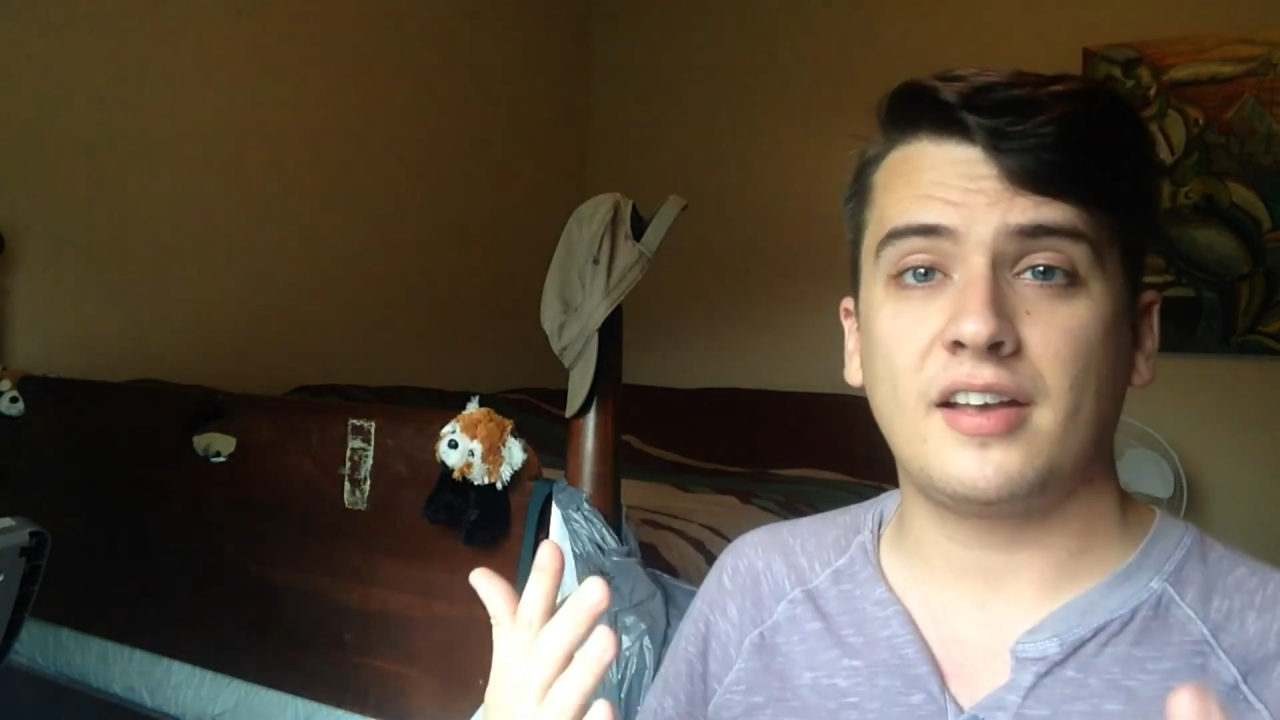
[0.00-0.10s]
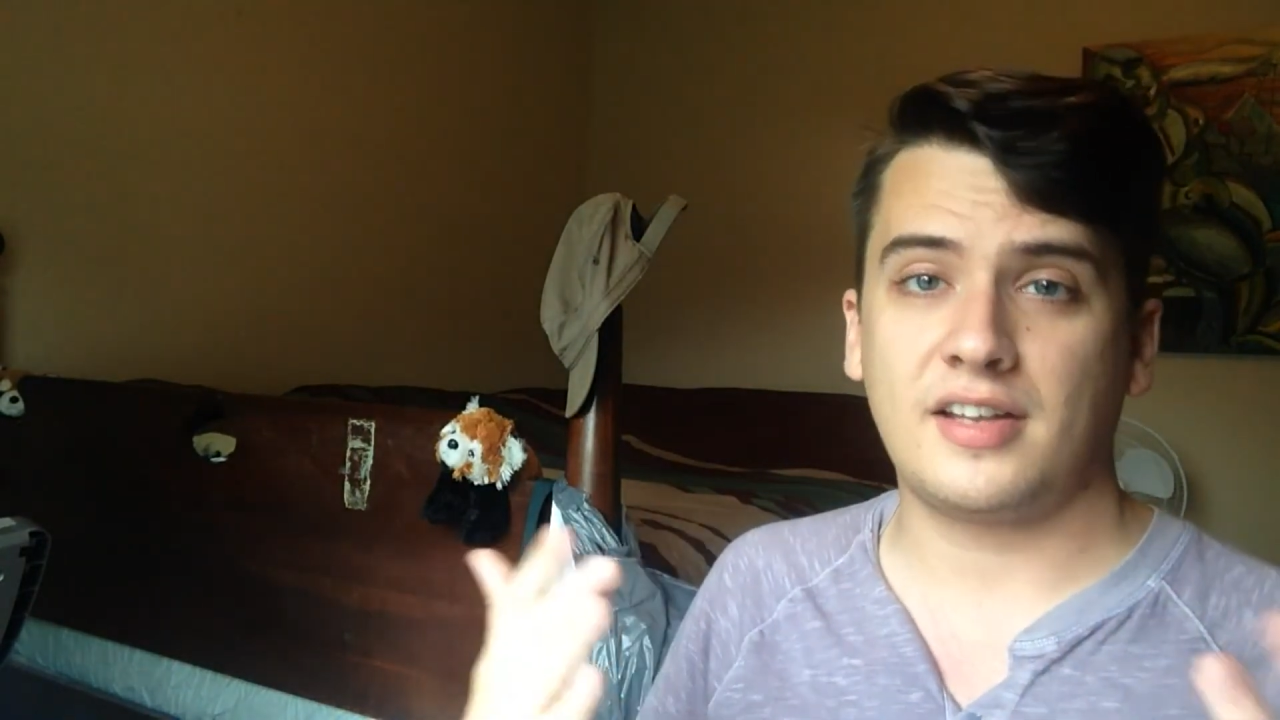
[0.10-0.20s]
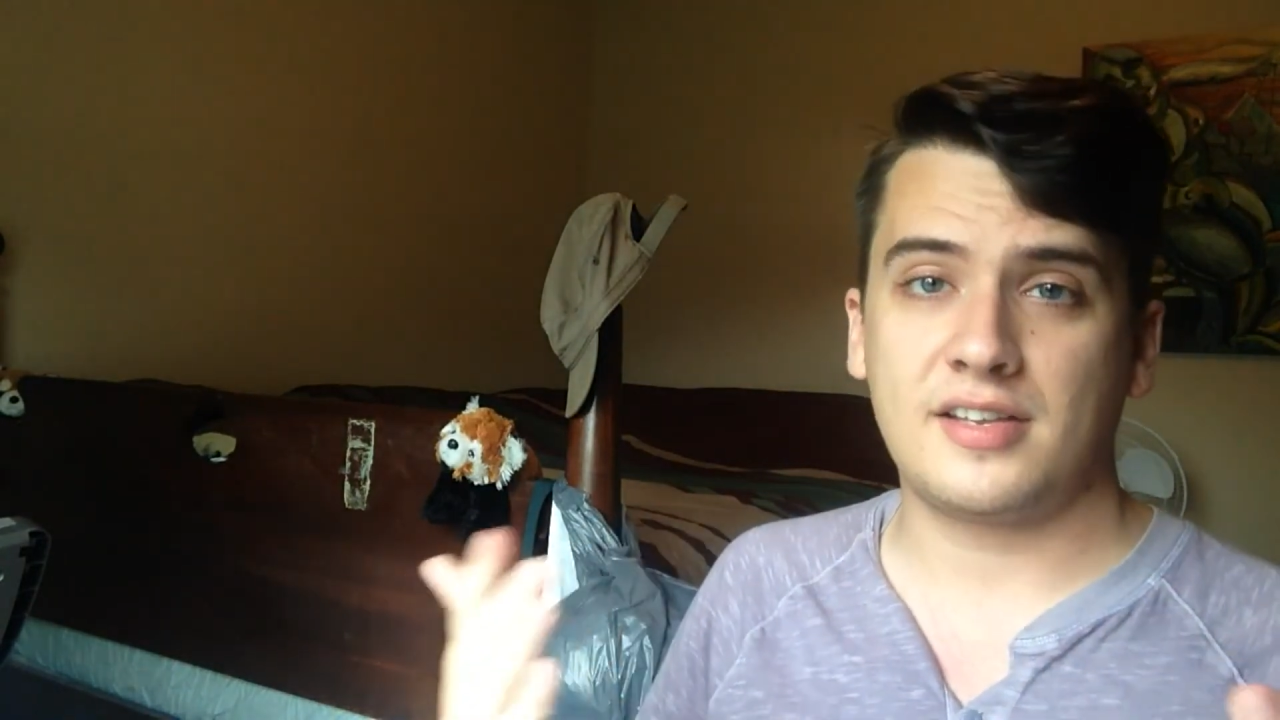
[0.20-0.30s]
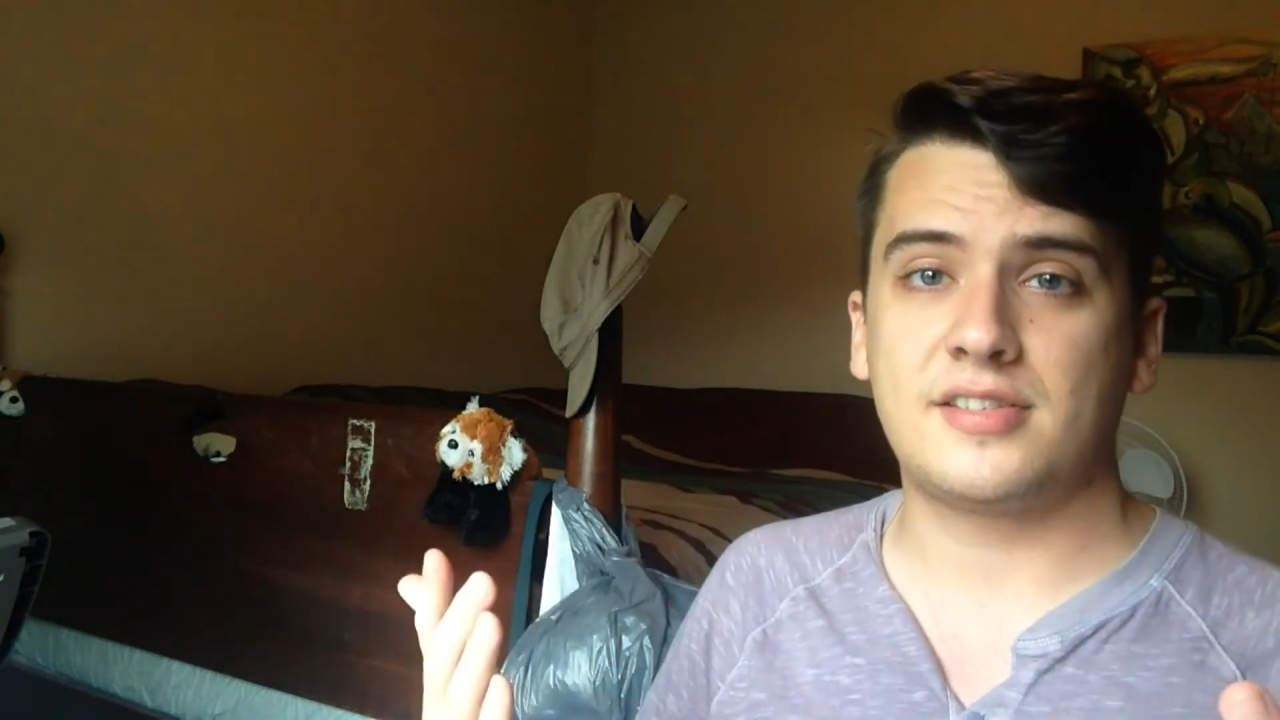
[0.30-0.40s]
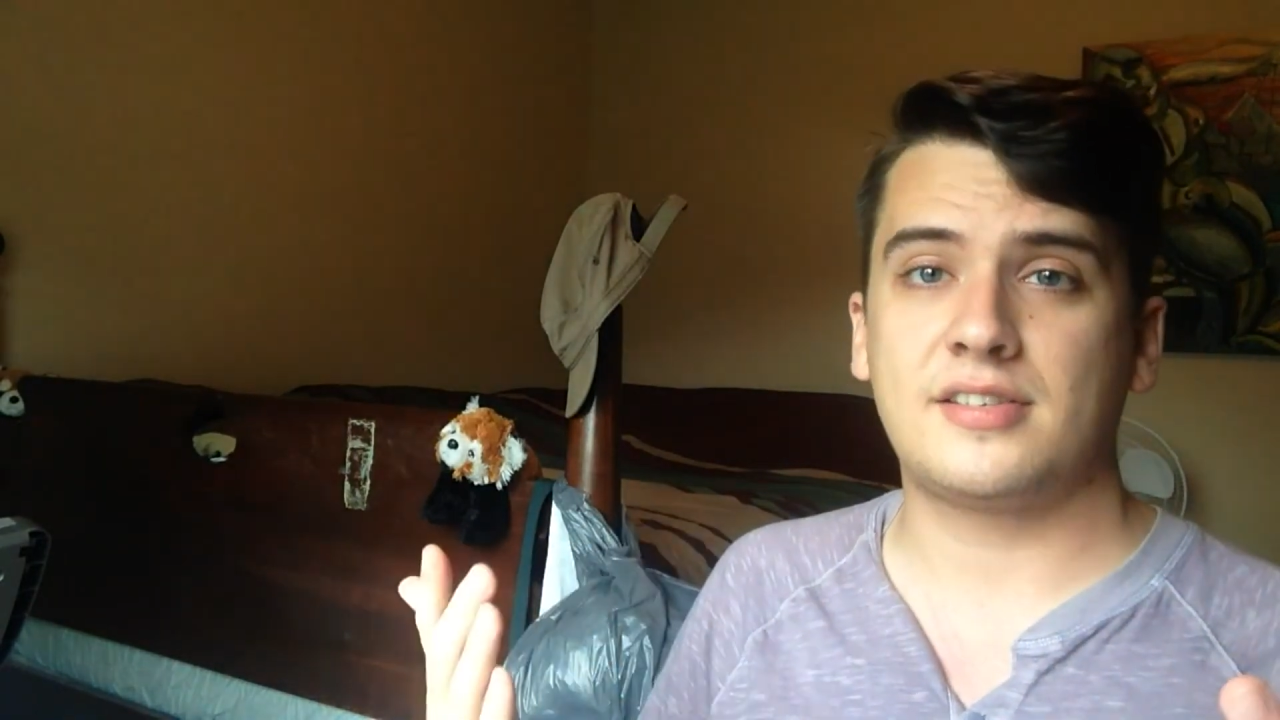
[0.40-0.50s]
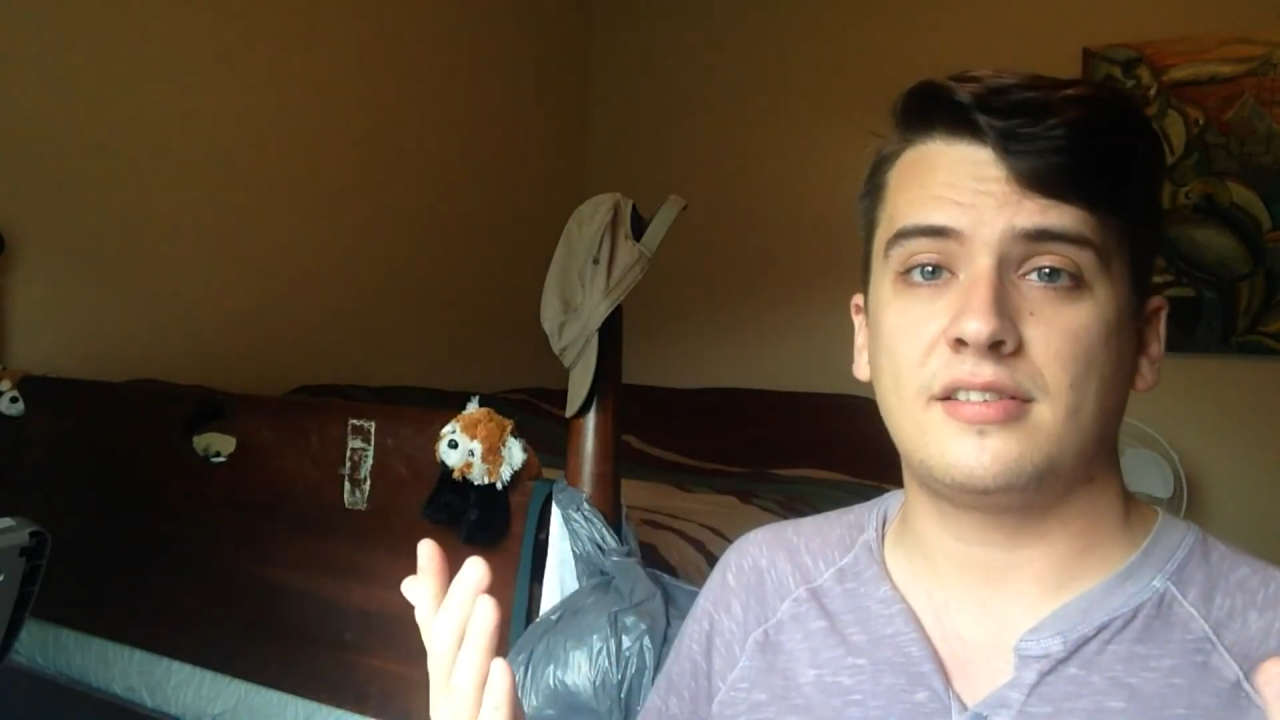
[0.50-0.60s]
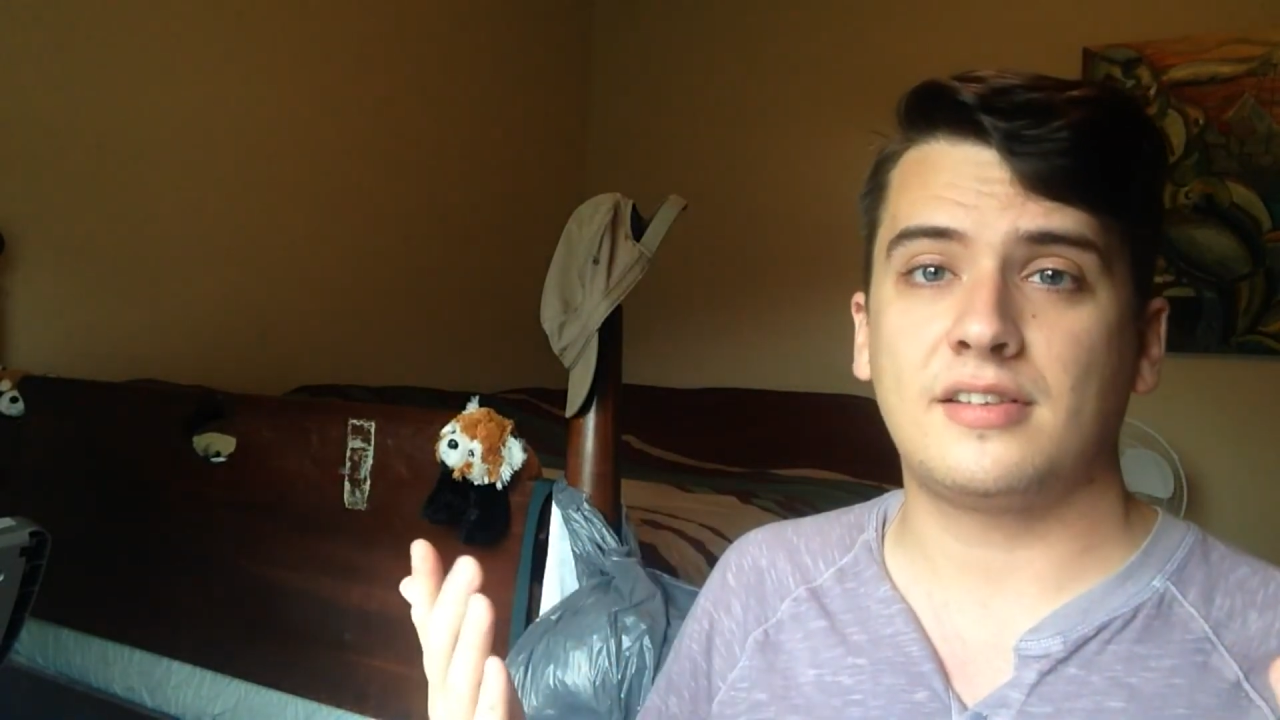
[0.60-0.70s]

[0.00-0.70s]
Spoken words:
against